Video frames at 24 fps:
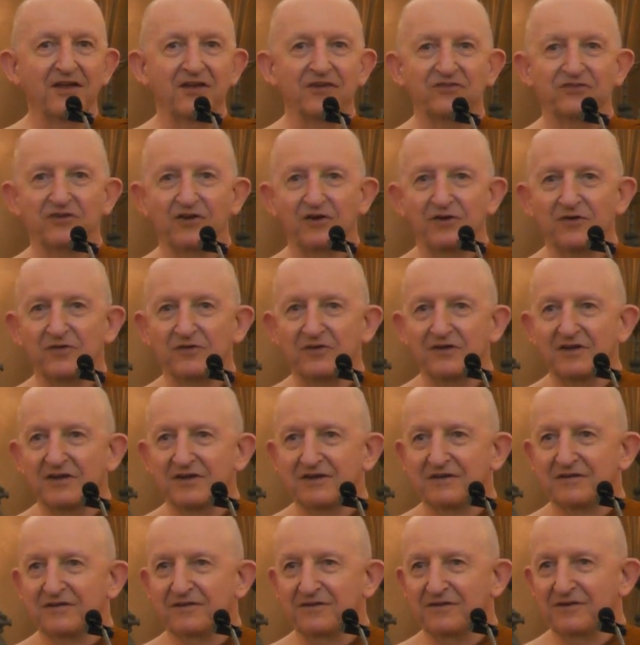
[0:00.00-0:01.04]
So,
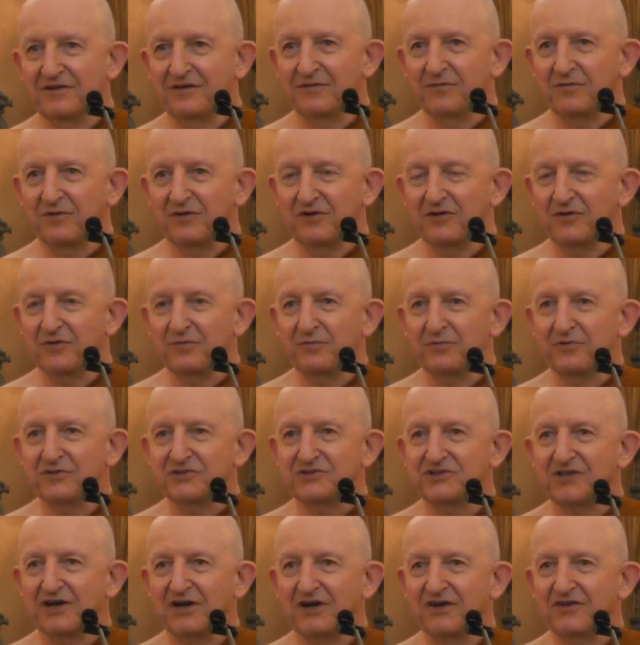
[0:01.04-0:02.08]
and what Lumpur
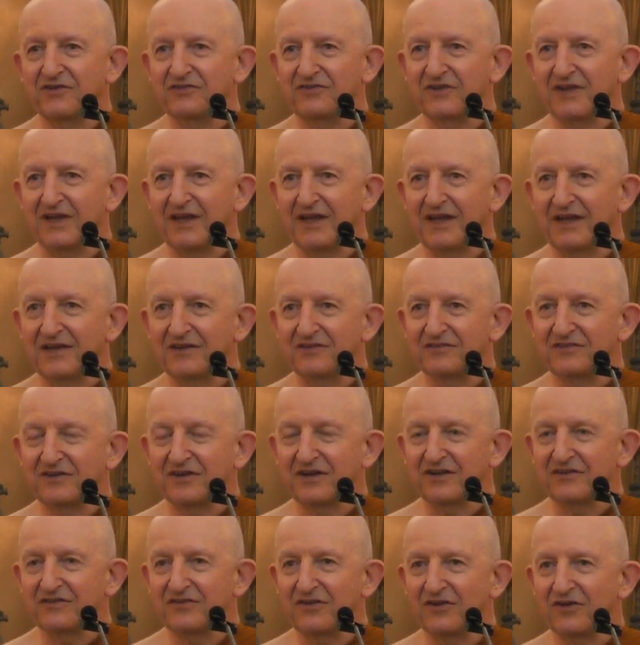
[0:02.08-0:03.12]
Cha is saying is that
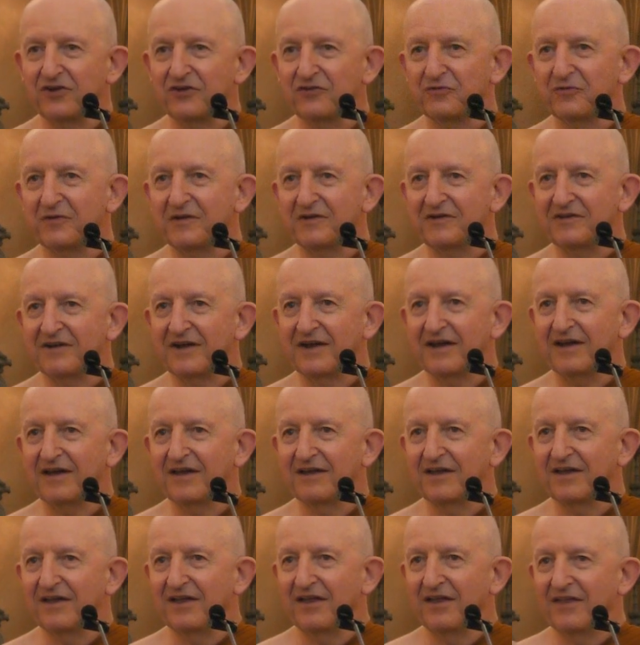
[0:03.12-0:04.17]
as long as we take
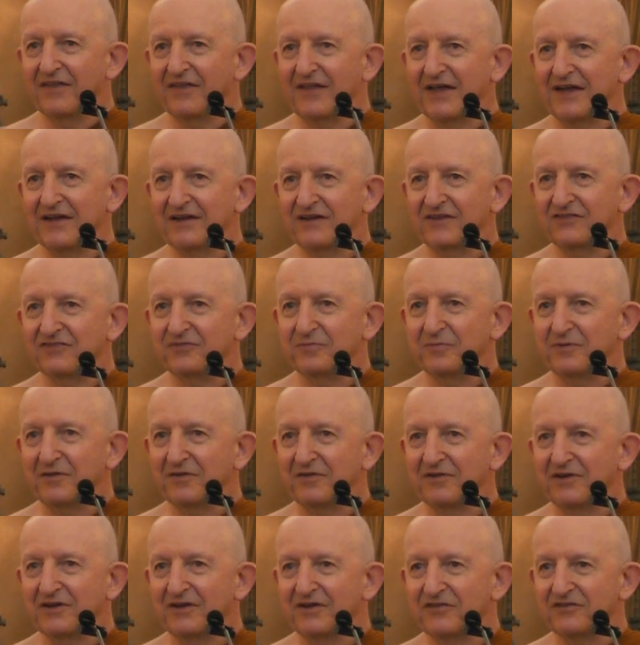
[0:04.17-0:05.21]
that
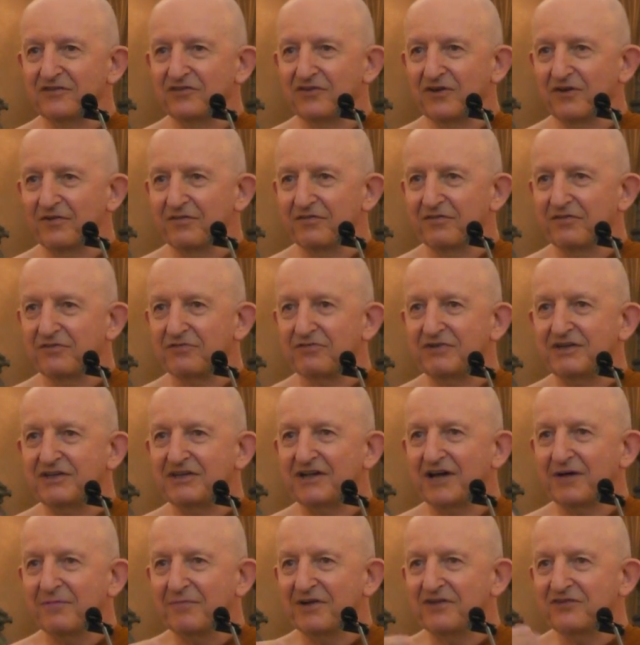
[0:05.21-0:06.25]
experience of
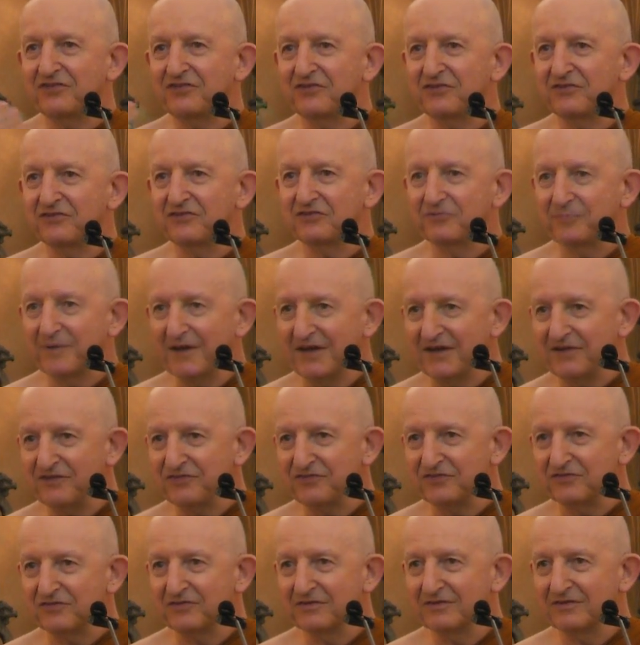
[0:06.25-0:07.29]
three-dimensional
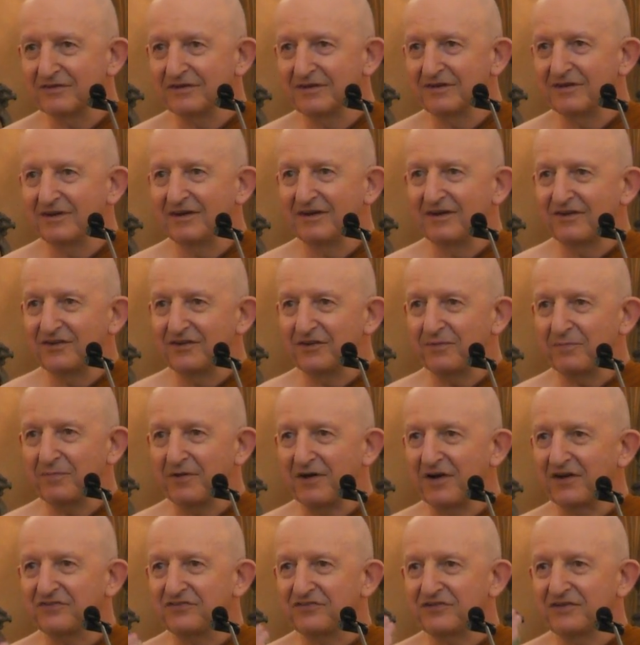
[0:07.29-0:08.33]
space, the
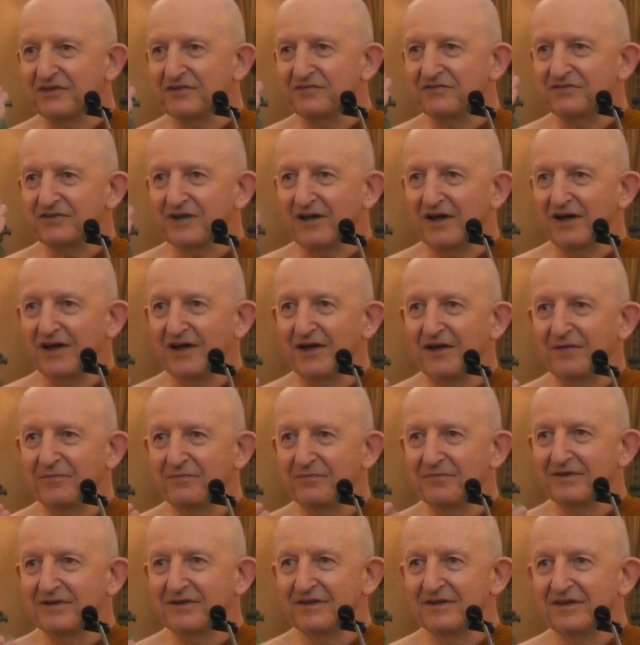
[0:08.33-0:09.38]
passing of
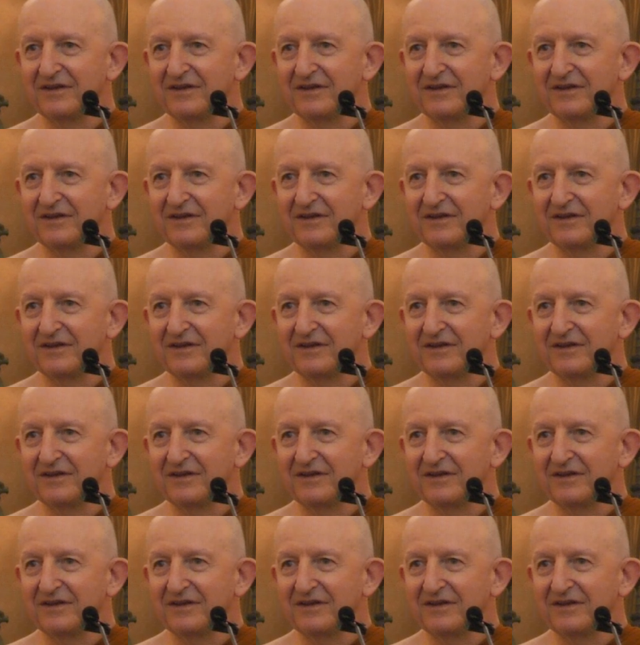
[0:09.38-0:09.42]
time,